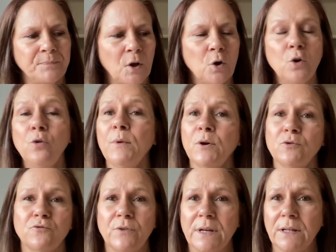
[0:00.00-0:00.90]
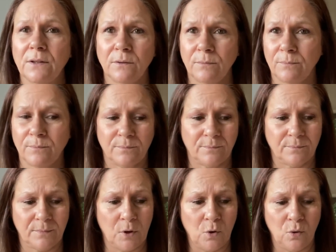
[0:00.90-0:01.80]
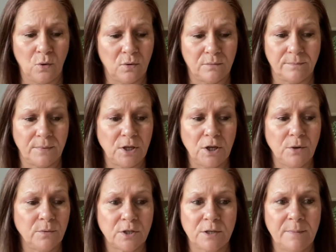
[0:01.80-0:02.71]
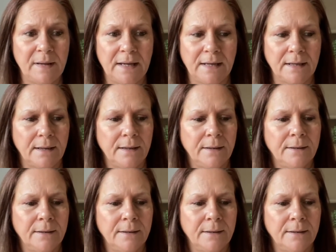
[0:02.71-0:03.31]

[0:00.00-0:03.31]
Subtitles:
almost real, you know what I mean?